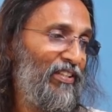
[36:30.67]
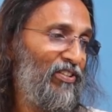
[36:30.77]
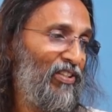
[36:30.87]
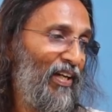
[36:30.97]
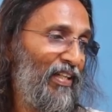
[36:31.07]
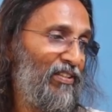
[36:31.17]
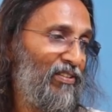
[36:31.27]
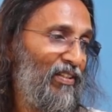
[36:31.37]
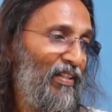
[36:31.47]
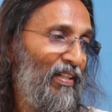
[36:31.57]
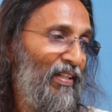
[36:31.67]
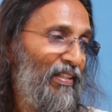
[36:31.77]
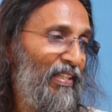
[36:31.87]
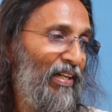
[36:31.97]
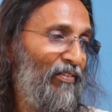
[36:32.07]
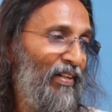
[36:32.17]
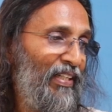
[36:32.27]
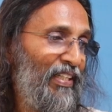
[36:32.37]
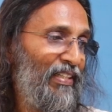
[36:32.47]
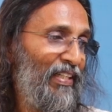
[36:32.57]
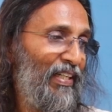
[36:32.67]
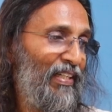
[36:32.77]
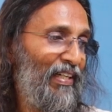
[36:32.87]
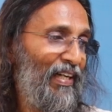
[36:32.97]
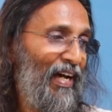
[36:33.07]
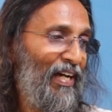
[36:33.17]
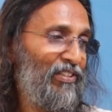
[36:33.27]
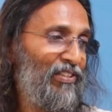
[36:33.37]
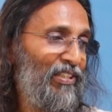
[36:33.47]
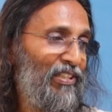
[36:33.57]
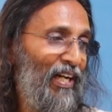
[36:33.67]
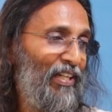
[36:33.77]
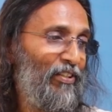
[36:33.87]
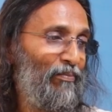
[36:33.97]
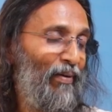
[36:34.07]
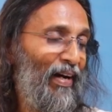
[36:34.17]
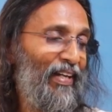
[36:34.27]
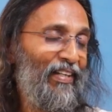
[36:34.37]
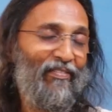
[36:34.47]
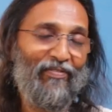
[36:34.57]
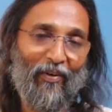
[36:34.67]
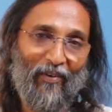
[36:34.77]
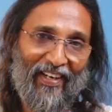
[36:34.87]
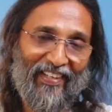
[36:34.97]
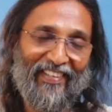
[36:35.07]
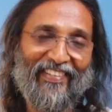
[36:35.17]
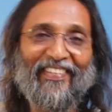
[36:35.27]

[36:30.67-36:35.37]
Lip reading: disguise, governed in their last result by the One.